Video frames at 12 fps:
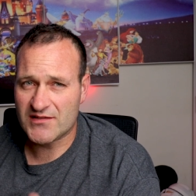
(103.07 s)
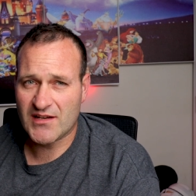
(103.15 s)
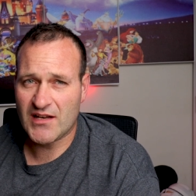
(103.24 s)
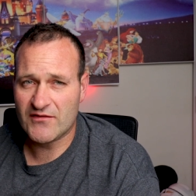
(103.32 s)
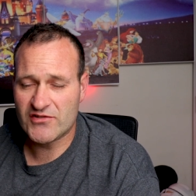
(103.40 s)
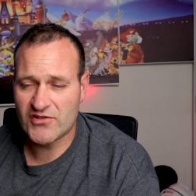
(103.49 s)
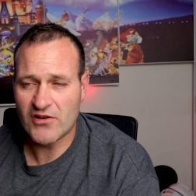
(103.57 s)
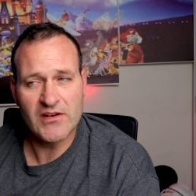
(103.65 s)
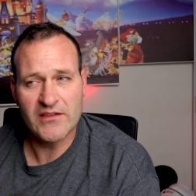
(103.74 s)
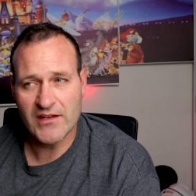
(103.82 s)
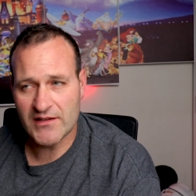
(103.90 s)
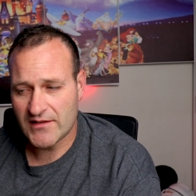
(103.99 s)
It's kind of a
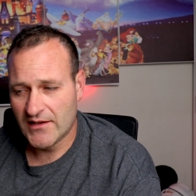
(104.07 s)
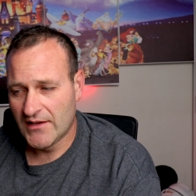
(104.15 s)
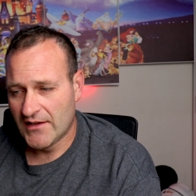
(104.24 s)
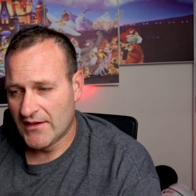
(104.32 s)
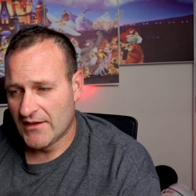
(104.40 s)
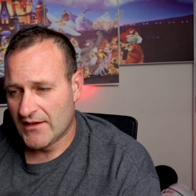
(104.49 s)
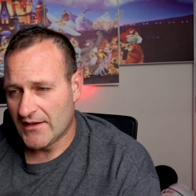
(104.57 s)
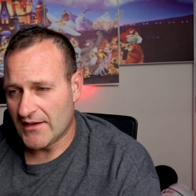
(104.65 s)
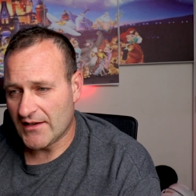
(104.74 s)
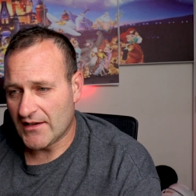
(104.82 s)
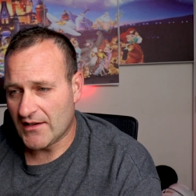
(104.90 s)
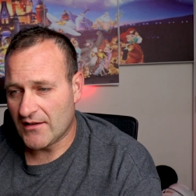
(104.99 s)
journey that
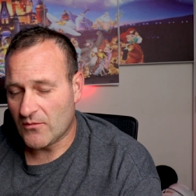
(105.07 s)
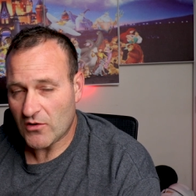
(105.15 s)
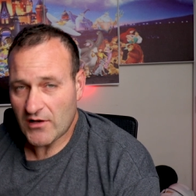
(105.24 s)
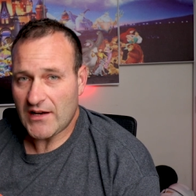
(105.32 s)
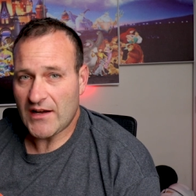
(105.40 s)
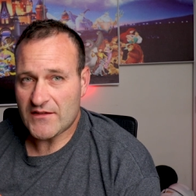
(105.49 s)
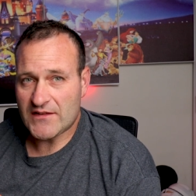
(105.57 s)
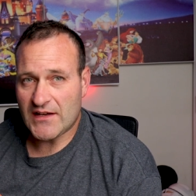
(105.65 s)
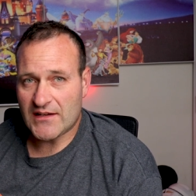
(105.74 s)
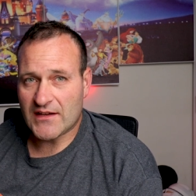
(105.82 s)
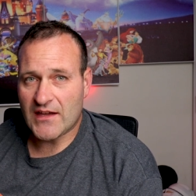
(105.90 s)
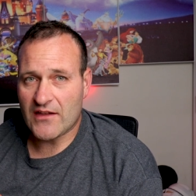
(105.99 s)
uh, we're gonna have to
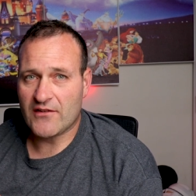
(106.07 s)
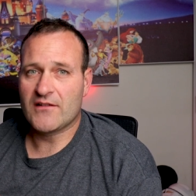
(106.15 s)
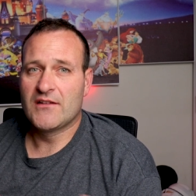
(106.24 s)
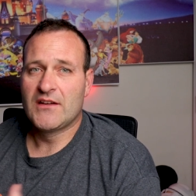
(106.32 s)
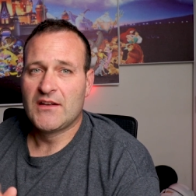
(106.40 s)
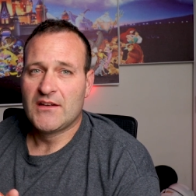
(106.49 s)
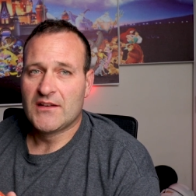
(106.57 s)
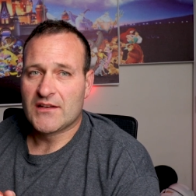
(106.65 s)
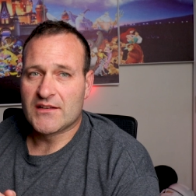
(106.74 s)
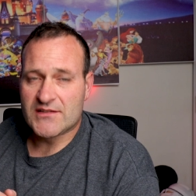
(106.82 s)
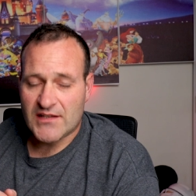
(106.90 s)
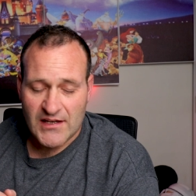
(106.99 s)
take together
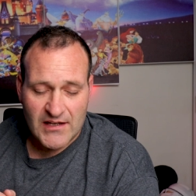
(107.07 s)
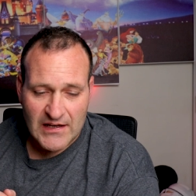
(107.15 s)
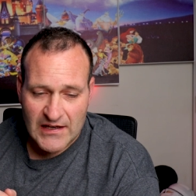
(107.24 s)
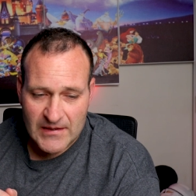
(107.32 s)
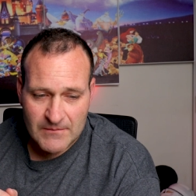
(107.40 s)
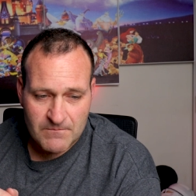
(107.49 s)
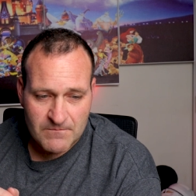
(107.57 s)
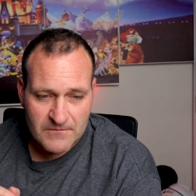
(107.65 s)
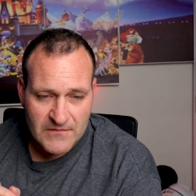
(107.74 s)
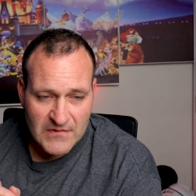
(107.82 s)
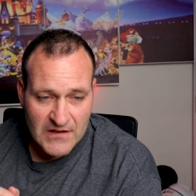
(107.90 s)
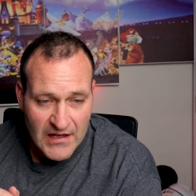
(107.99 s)
because again, I'm
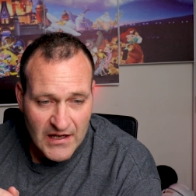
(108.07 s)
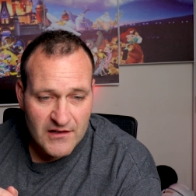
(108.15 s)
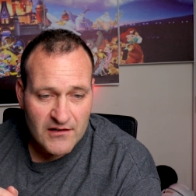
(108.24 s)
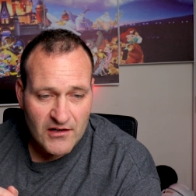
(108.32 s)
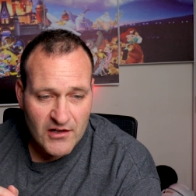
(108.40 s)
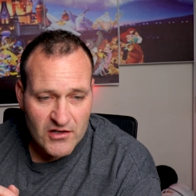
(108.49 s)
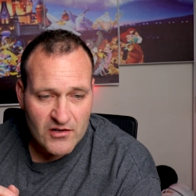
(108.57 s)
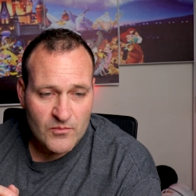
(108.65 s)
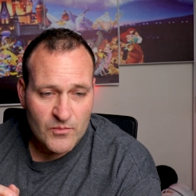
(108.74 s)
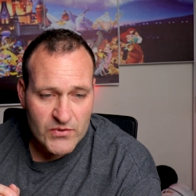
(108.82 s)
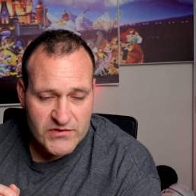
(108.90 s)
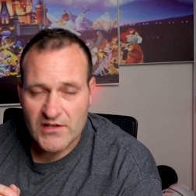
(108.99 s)
not
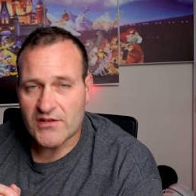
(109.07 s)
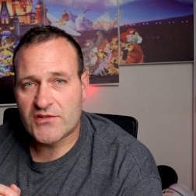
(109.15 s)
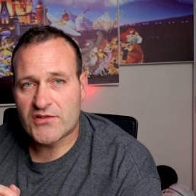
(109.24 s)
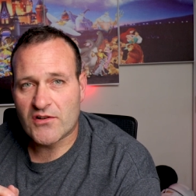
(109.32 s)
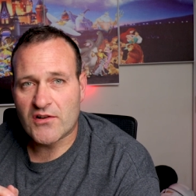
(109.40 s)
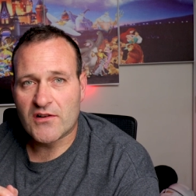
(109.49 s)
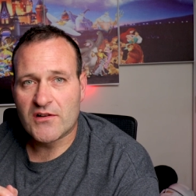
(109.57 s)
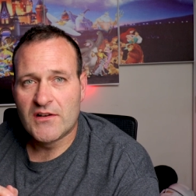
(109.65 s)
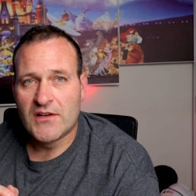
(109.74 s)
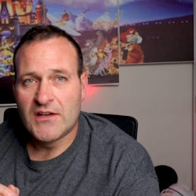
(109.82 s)
100% sure